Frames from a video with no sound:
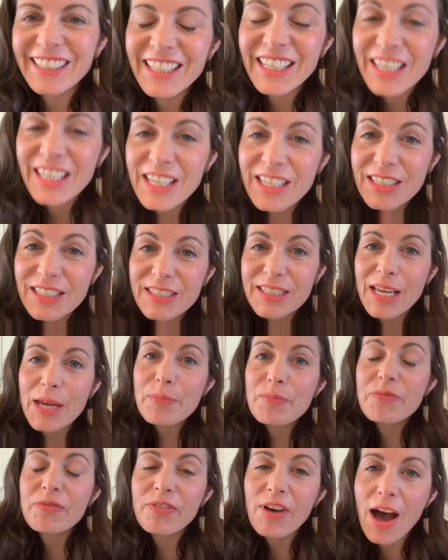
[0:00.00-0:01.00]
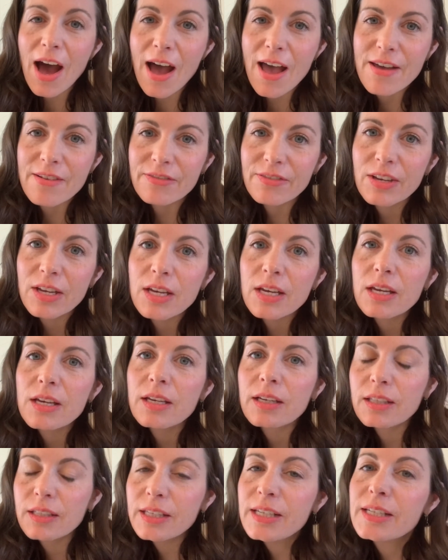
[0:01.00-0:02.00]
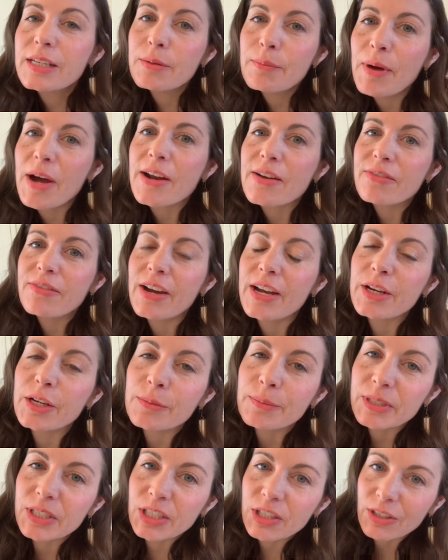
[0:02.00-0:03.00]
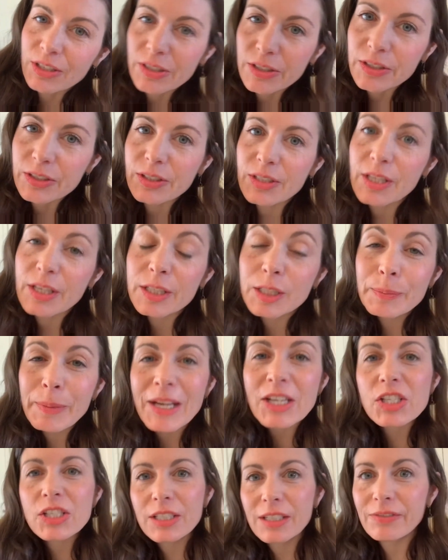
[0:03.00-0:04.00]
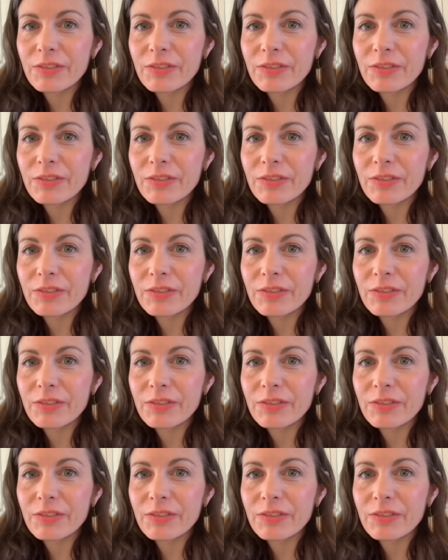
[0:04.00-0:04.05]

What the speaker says: Step 5, clean and modify your materials, especially if you're